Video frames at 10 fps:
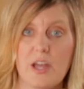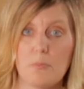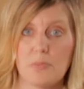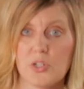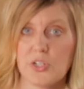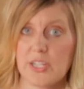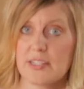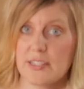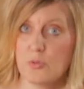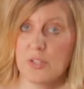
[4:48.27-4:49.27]
Now
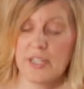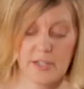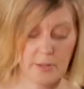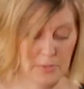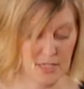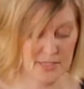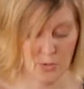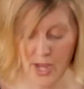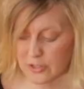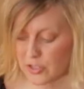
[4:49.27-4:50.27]
milk is unique
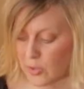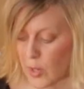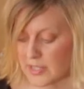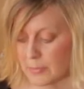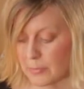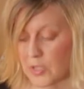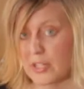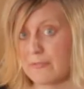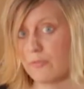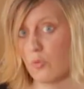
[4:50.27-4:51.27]
because you actually want to
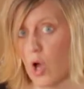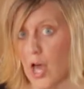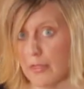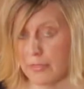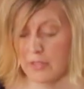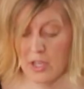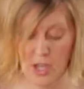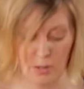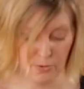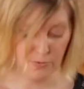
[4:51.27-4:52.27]
build a froth
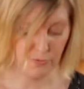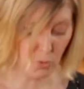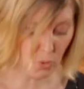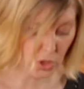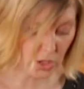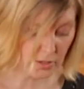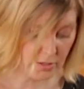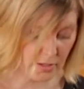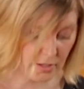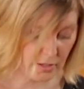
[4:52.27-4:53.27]

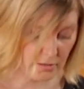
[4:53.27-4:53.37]
before